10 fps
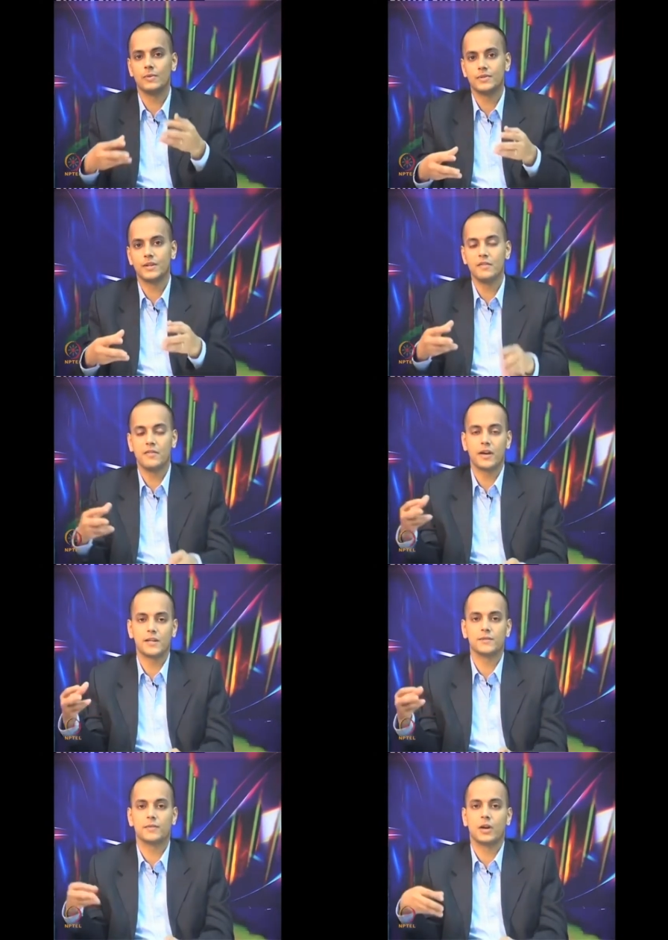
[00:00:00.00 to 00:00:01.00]
much
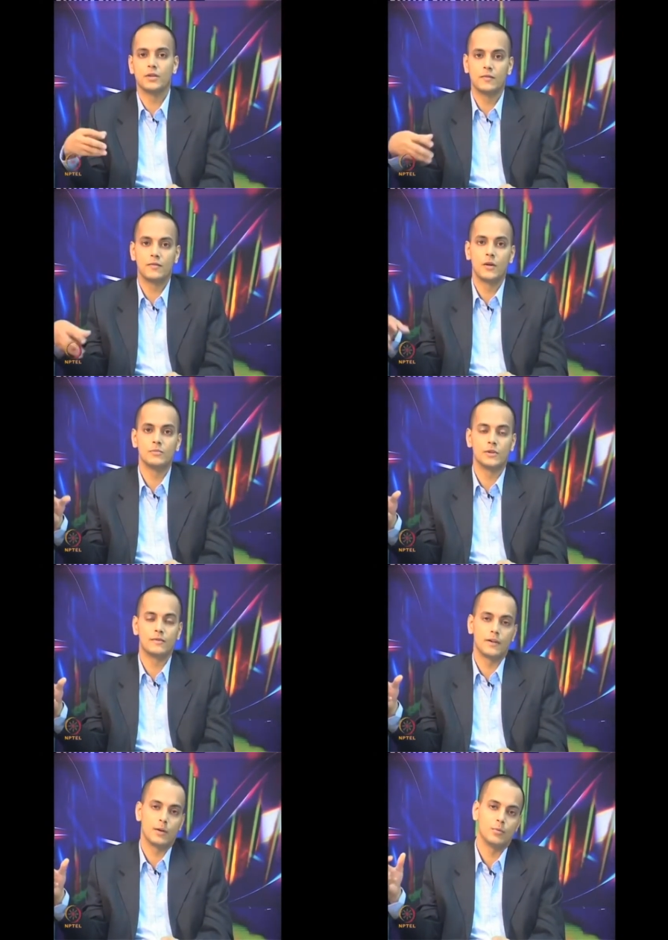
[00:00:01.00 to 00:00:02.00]
significance for other forms
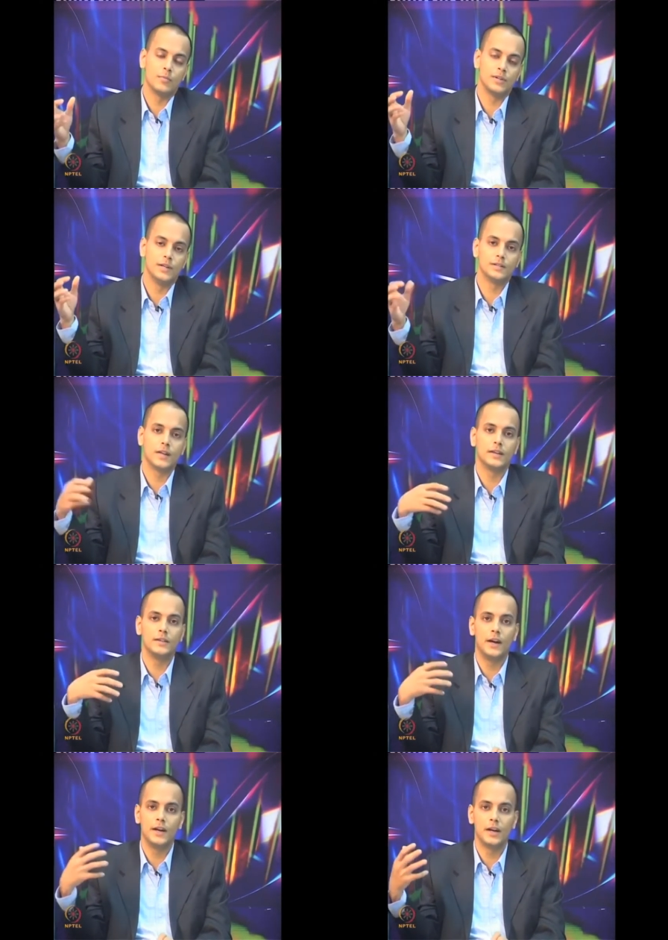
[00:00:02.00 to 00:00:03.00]
of turbo machines
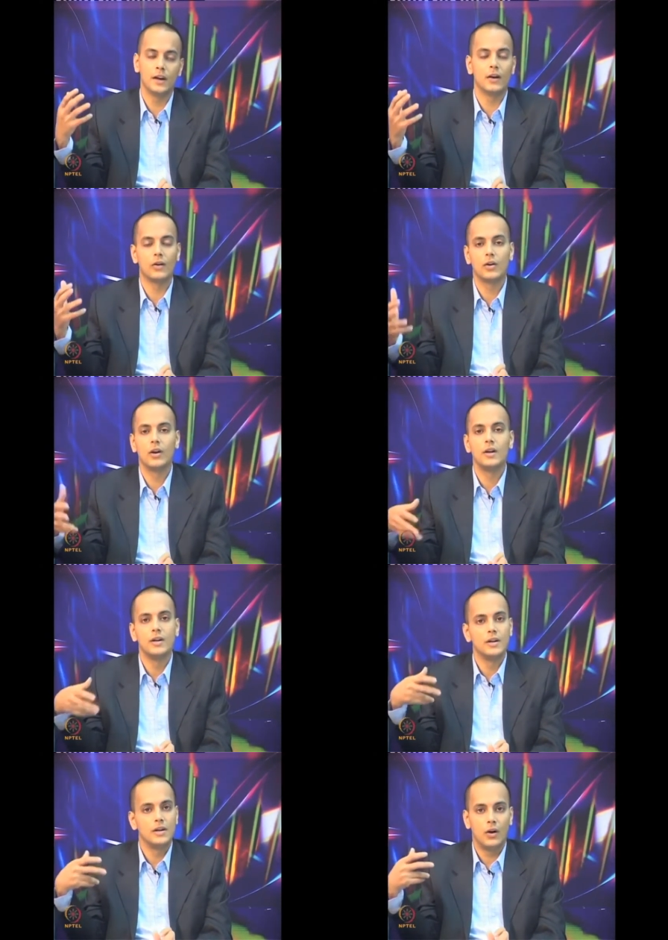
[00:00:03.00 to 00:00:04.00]
like the radial
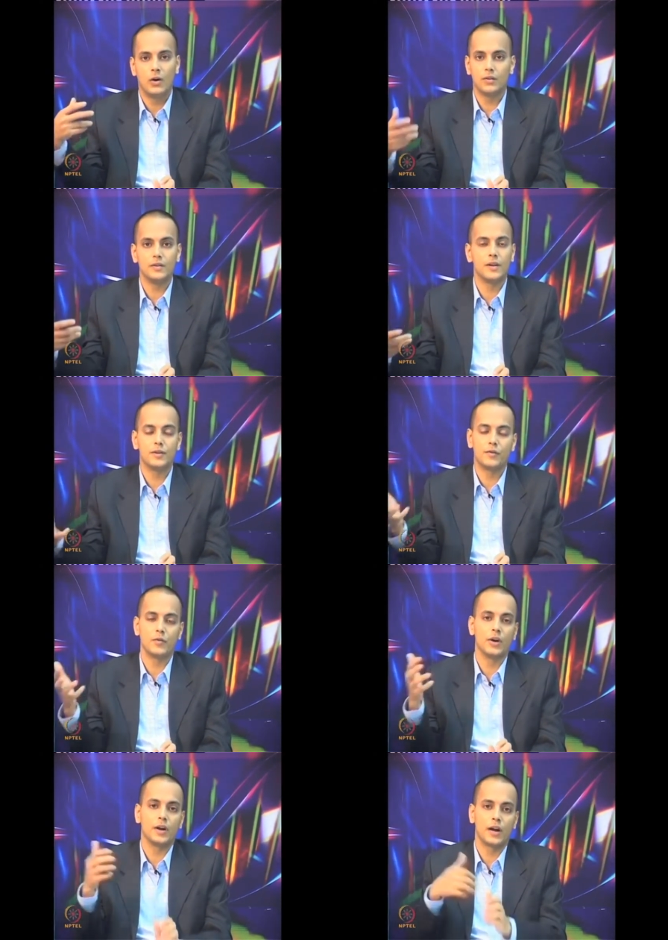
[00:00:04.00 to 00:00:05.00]
or, or the
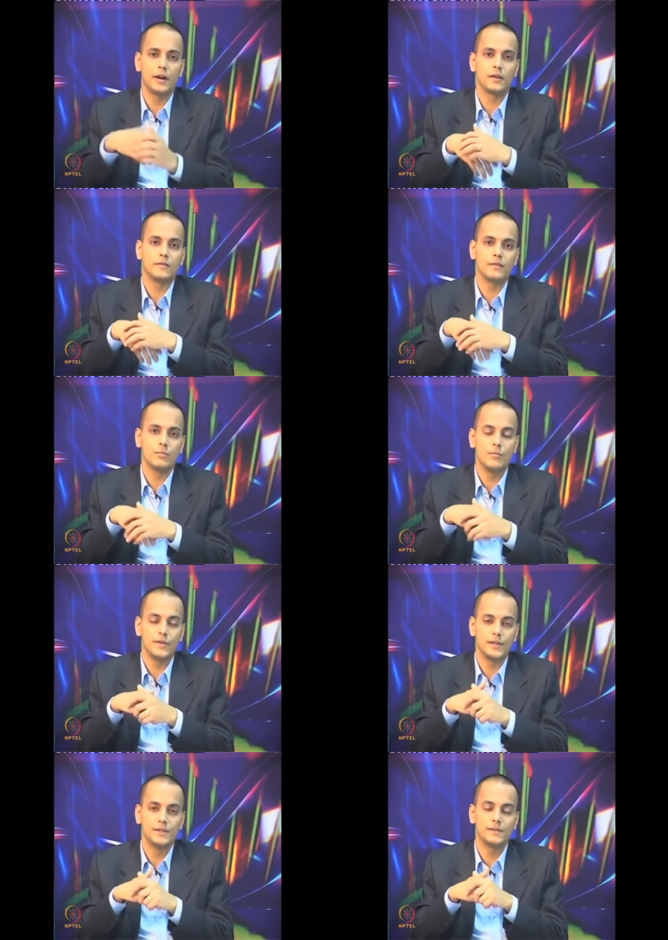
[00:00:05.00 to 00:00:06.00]
centrifugal kind of turbo
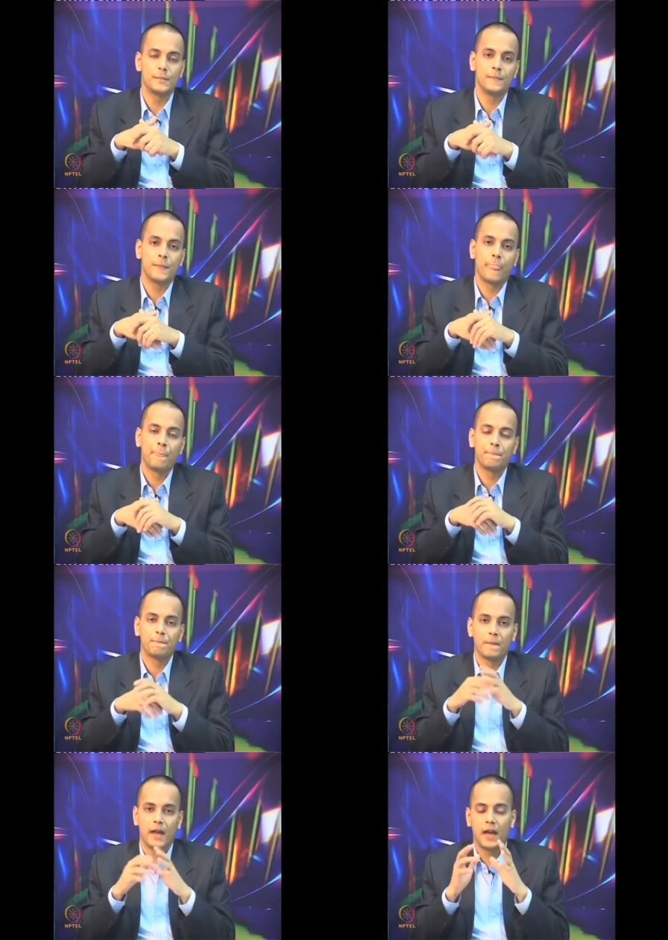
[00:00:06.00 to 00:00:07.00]
machines.
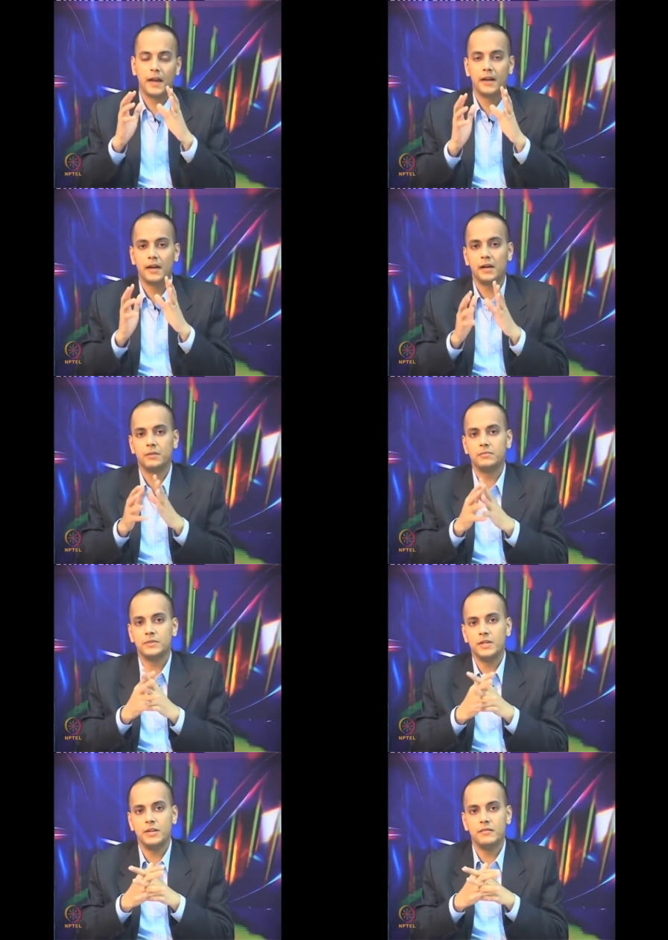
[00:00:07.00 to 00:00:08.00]
And uh,
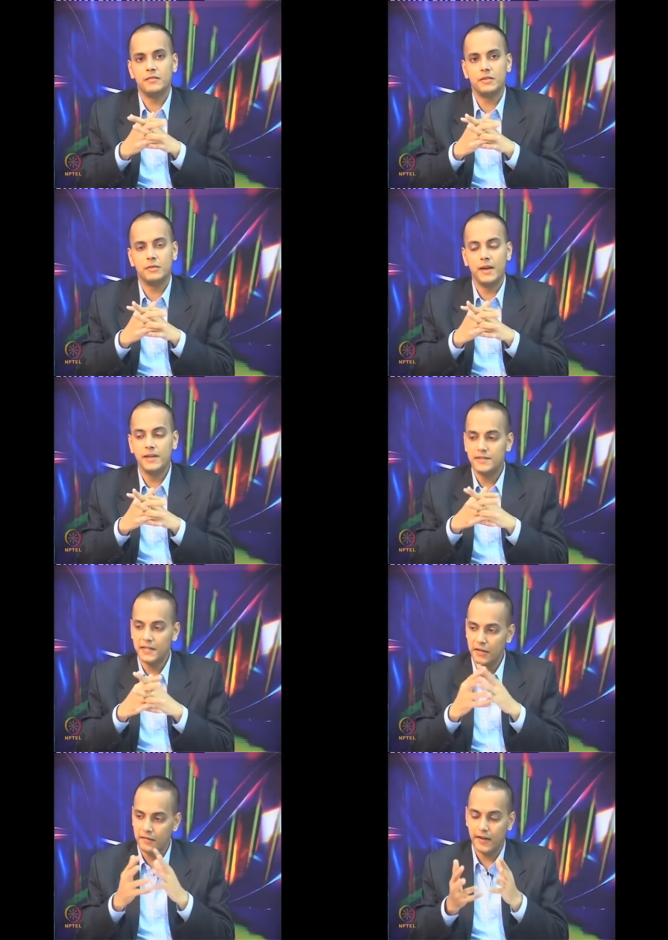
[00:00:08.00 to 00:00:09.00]
the, the main
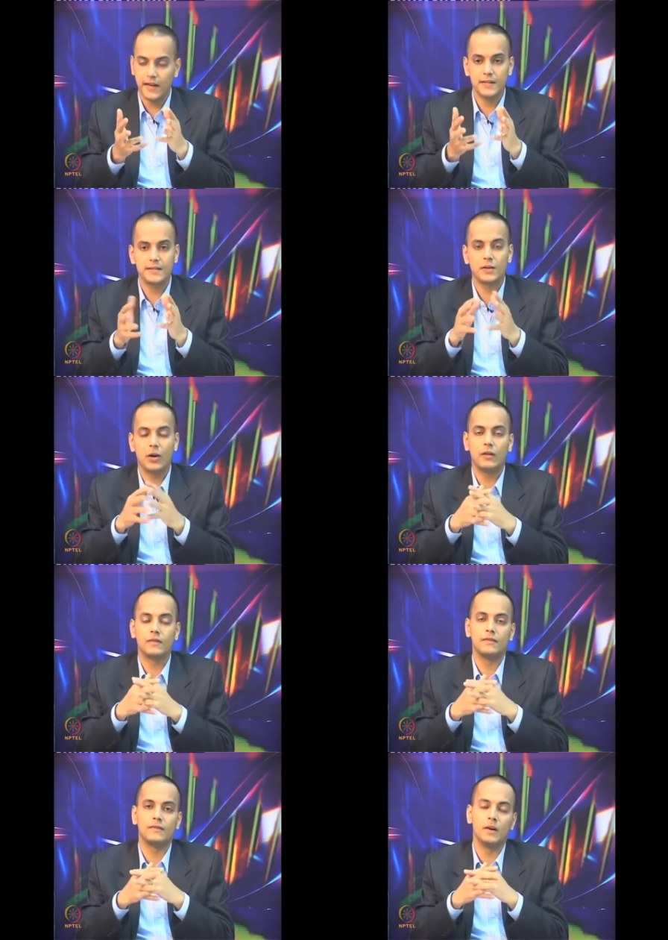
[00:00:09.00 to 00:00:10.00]
significance
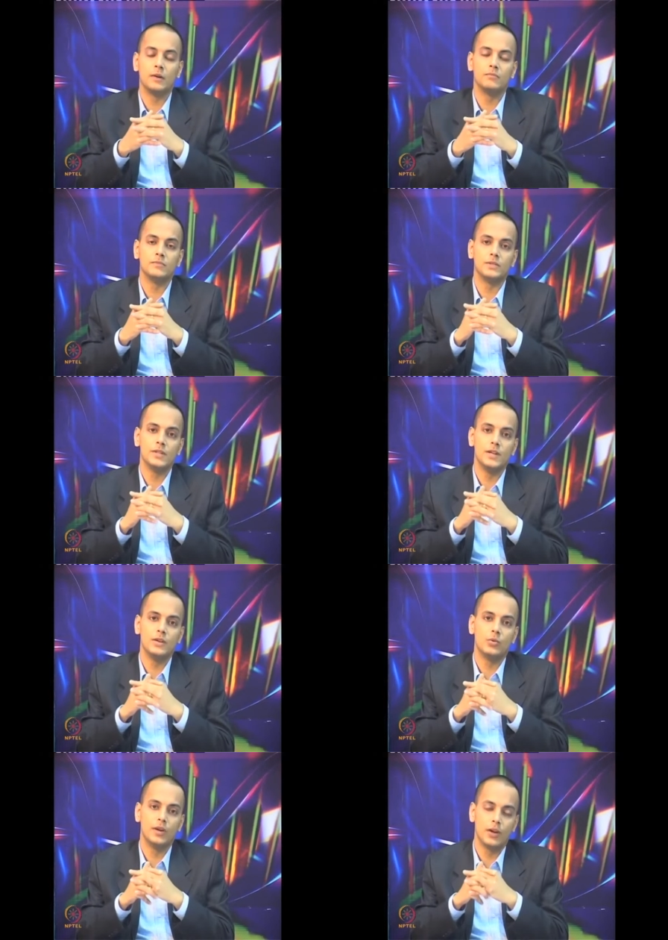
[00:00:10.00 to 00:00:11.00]
of um, the
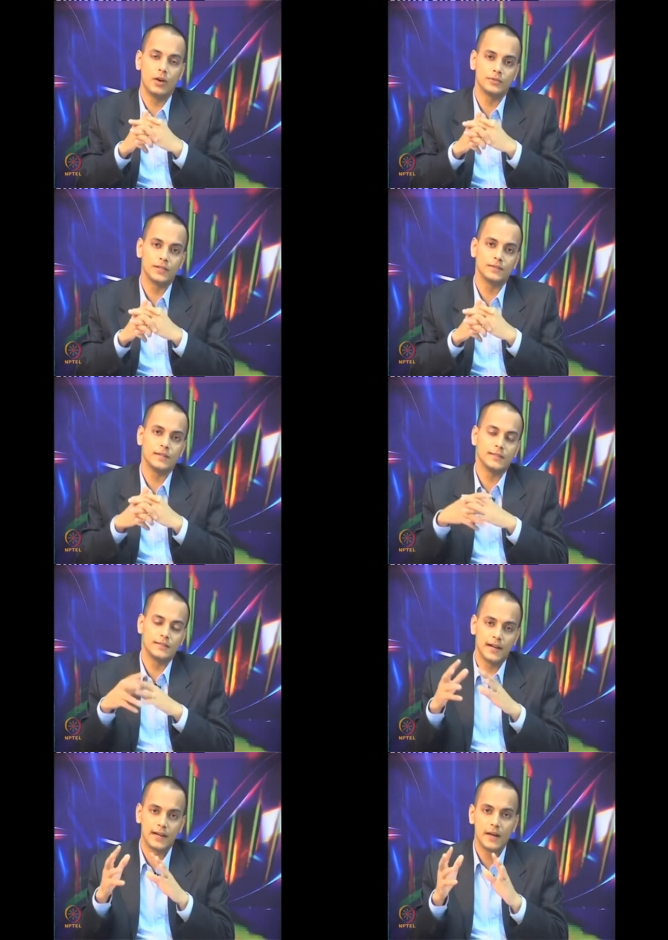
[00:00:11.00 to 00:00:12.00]
2D losses is
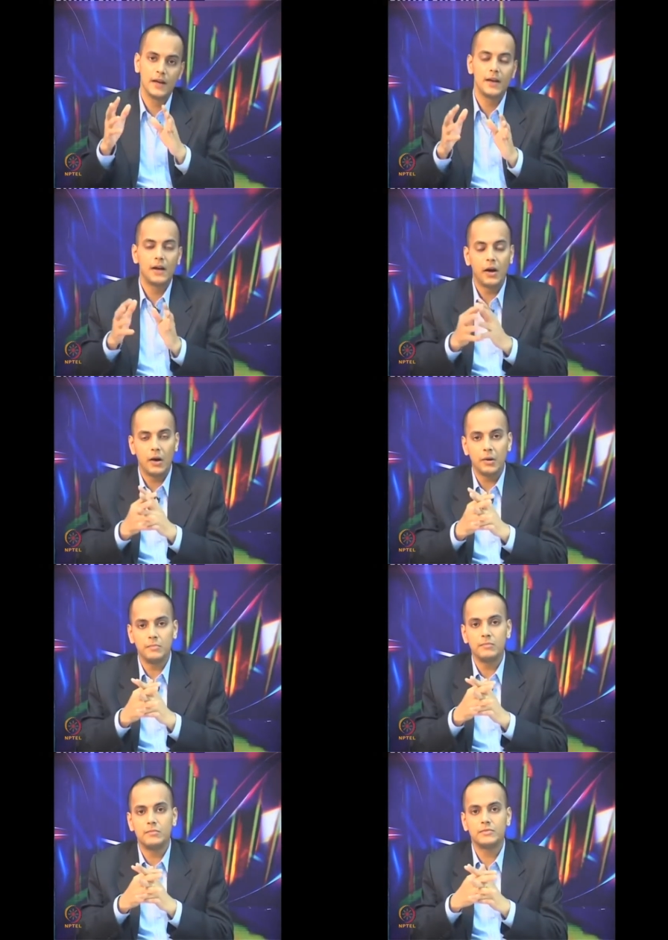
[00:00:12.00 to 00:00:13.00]
that
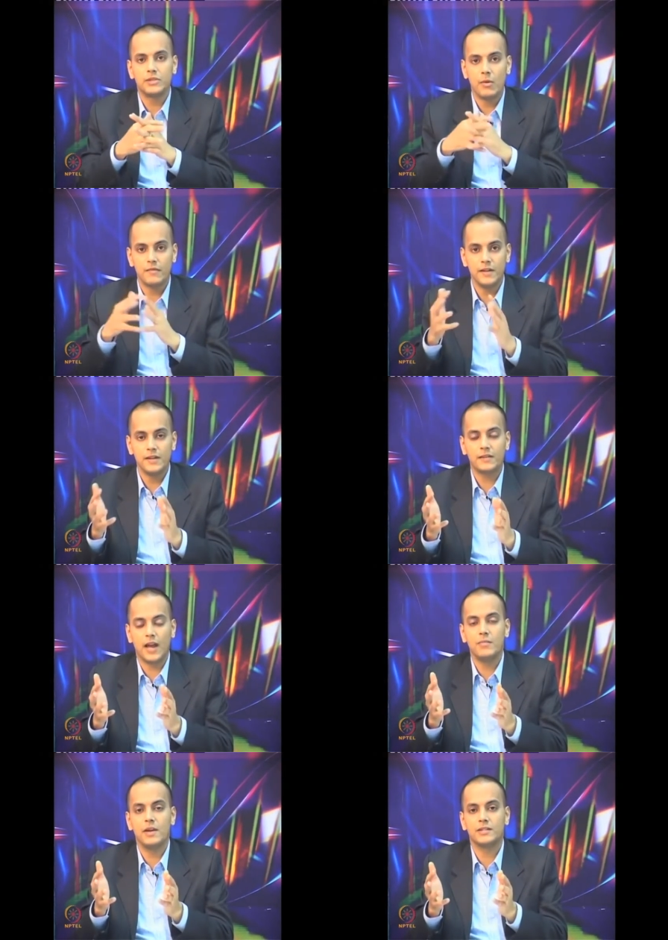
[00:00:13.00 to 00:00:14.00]
um, some of these
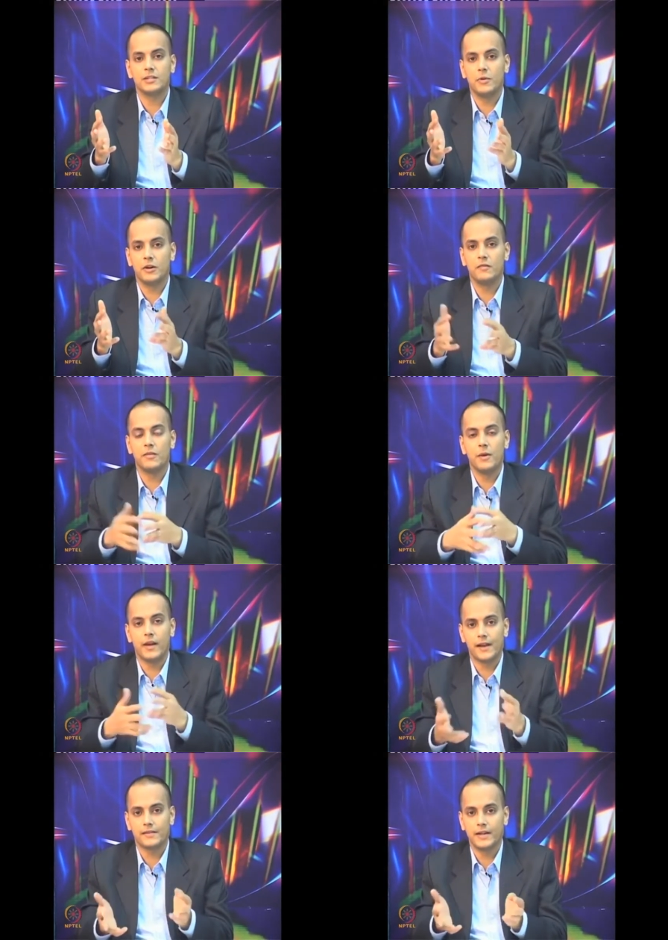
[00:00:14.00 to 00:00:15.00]
can be estimated from a
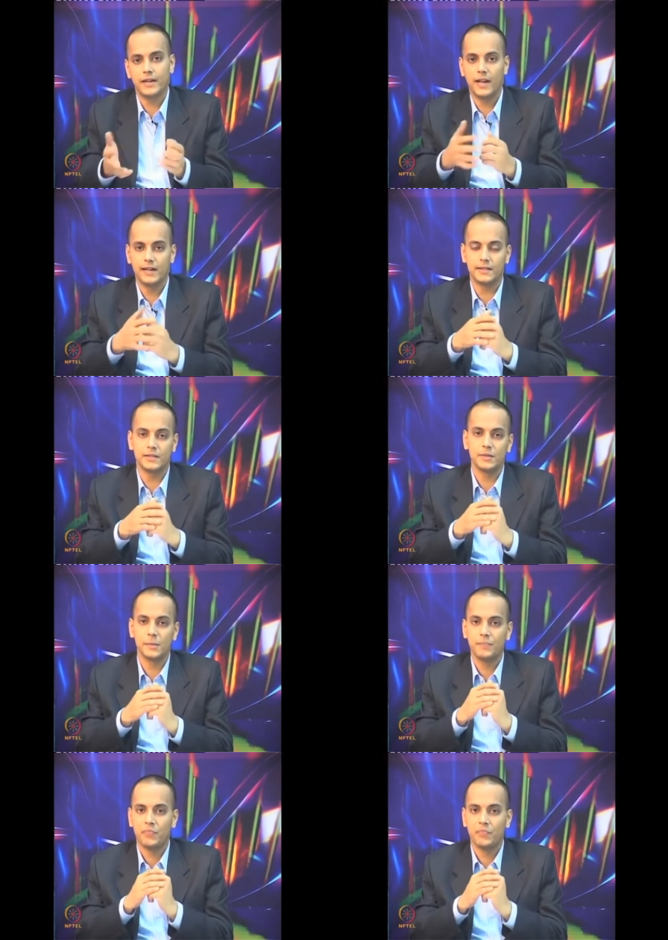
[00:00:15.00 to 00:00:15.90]
cascade analysis.